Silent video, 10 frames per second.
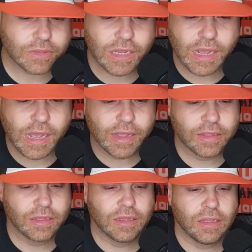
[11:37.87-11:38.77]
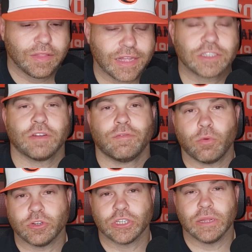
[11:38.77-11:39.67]
That's
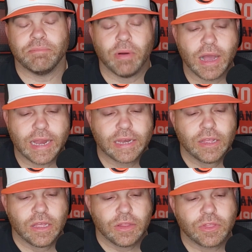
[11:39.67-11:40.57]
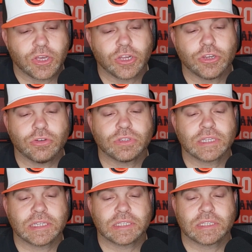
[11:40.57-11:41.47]
unfortunate. But the good news
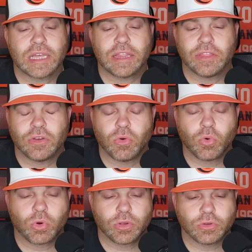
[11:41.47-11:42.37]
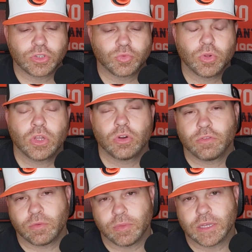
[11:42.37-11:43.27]
is that the Orioles will learn
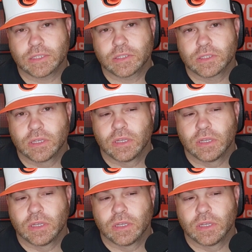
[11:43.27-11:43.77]
from this.